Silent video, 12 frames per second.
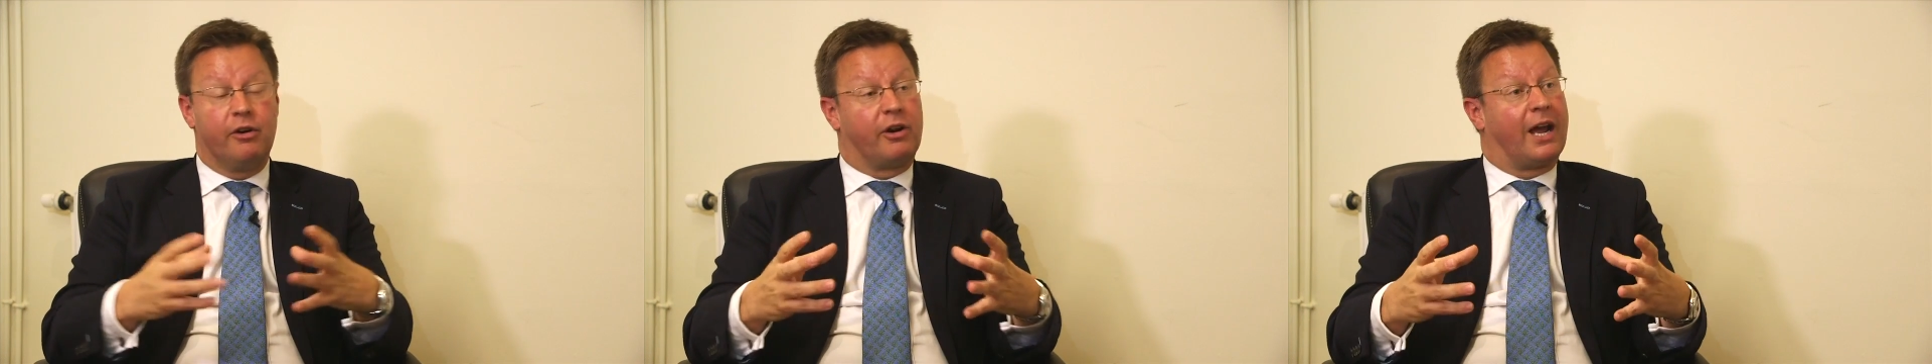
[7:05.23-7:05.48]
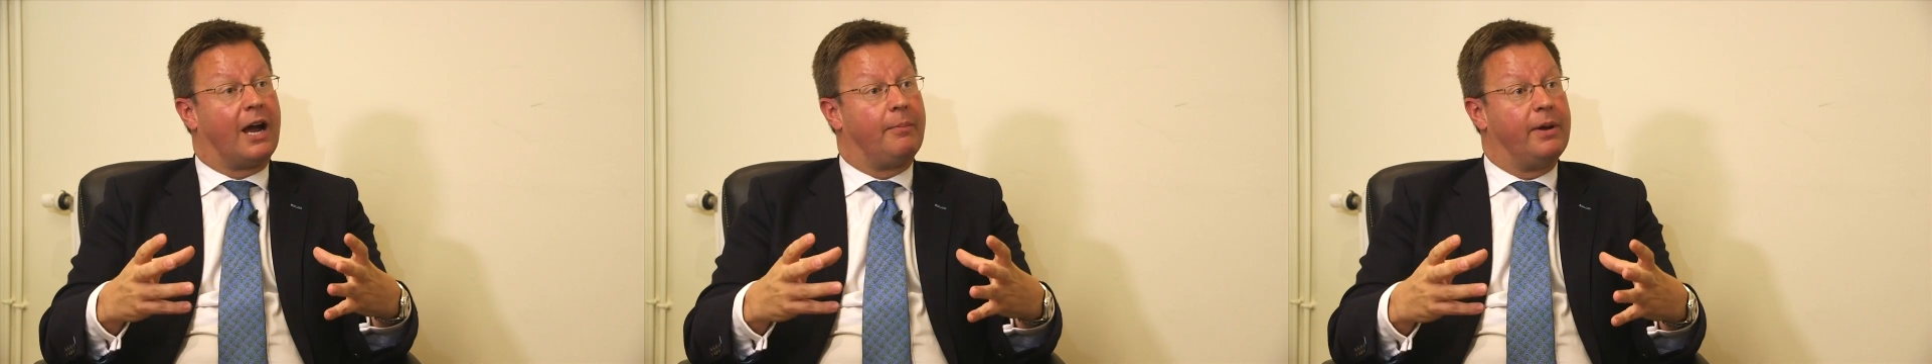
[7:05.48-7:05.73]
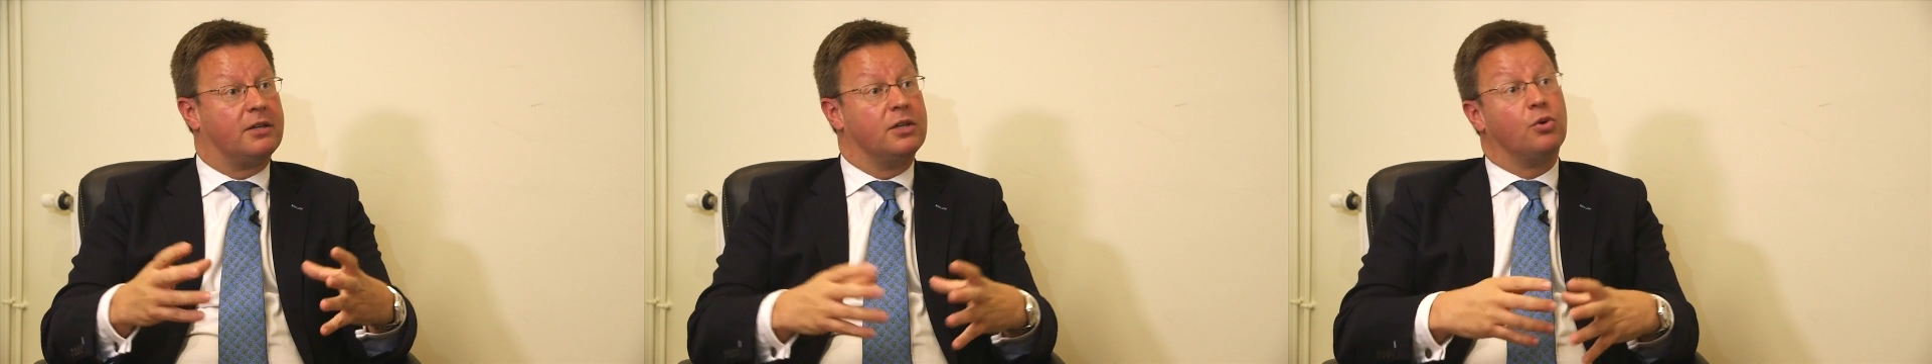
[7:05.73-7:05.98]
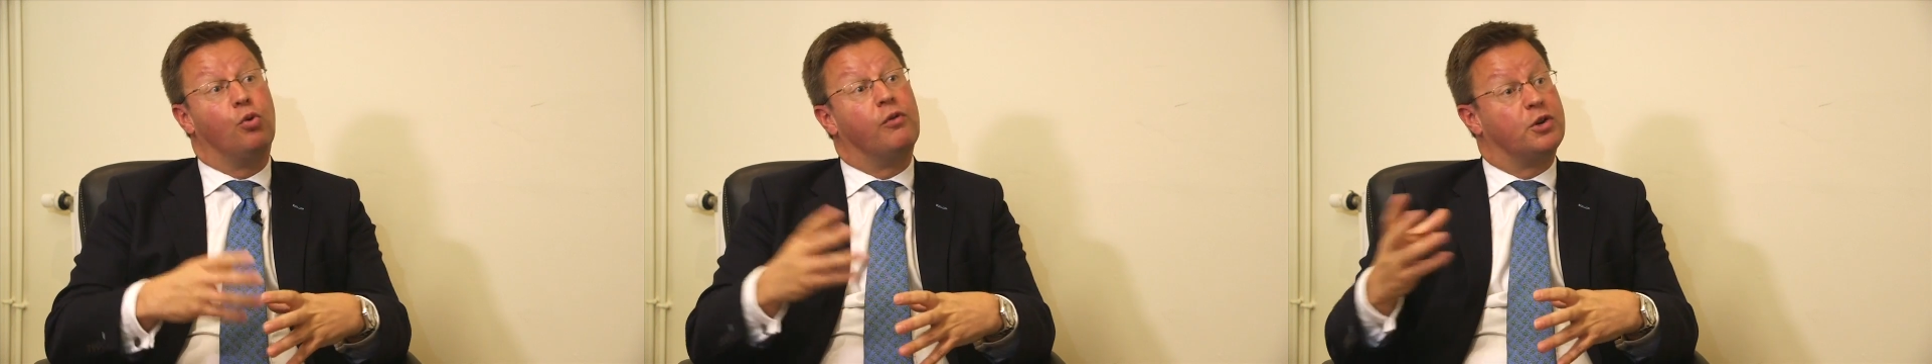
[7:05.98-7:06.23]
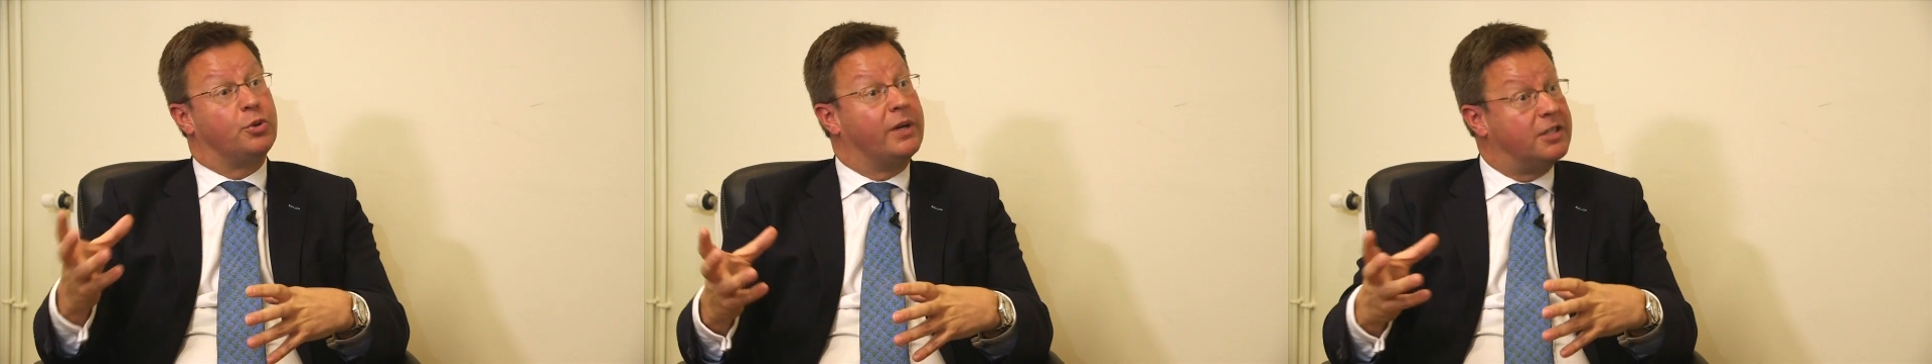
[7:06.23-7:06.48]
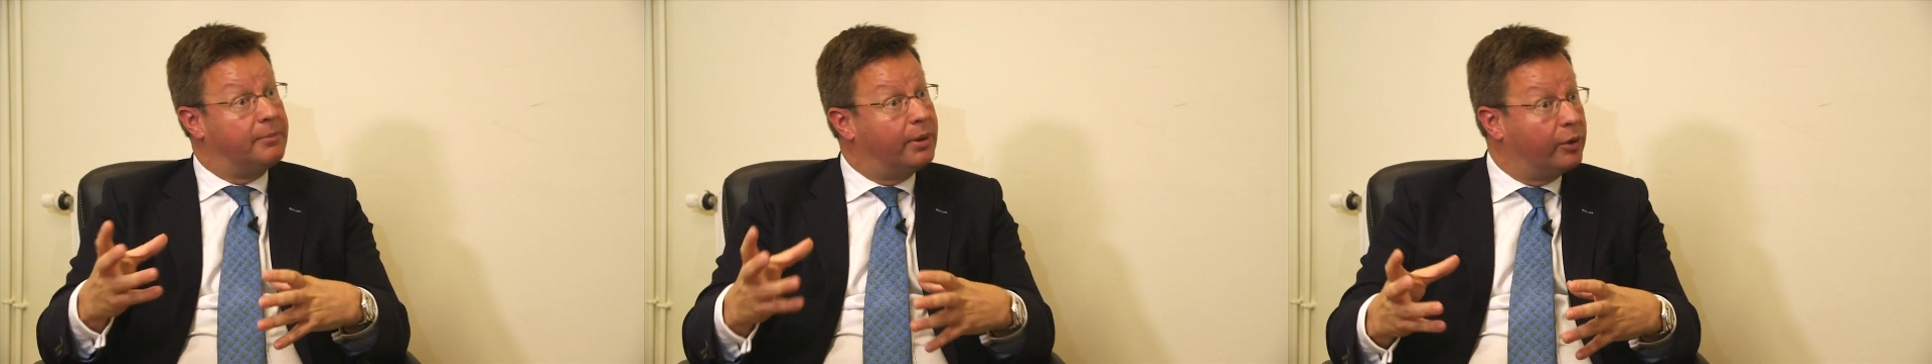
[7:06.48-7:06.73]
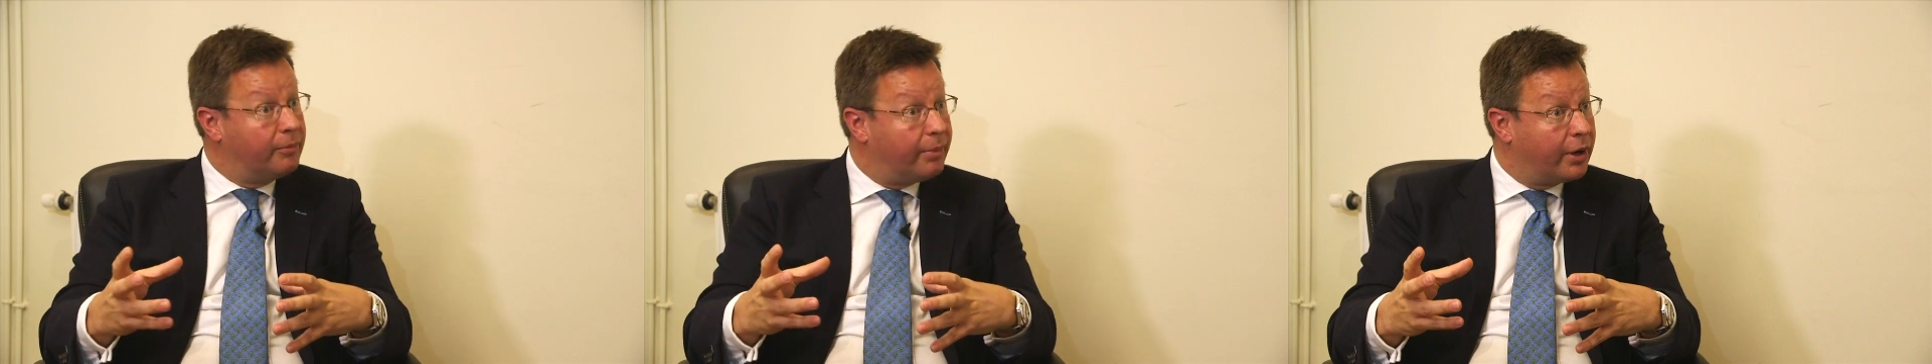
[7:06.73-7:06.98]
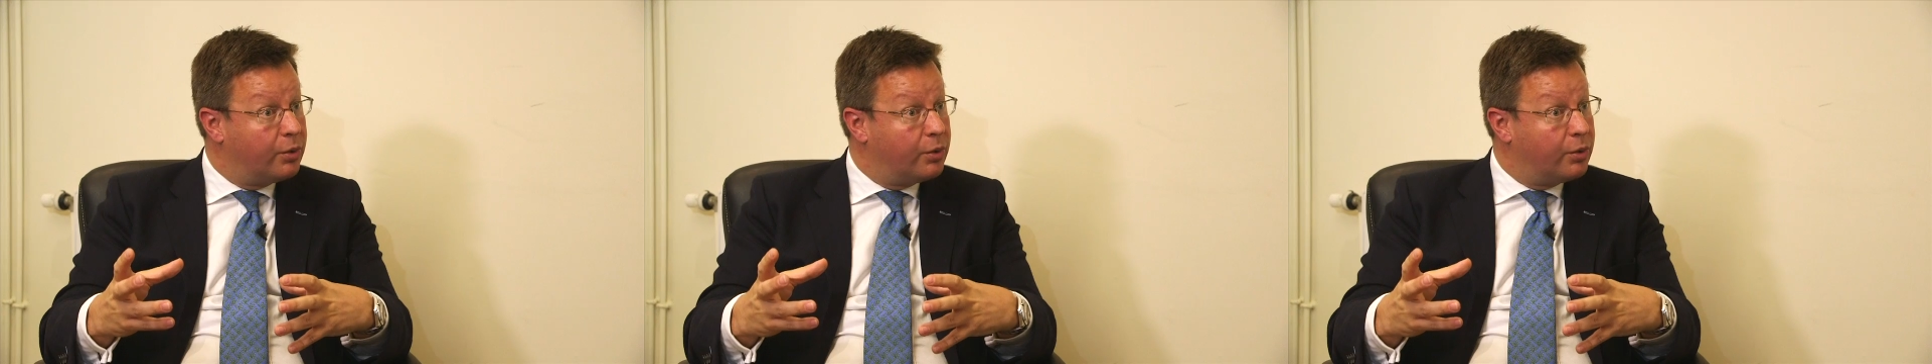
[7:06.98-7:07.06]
capex is over £20 billion.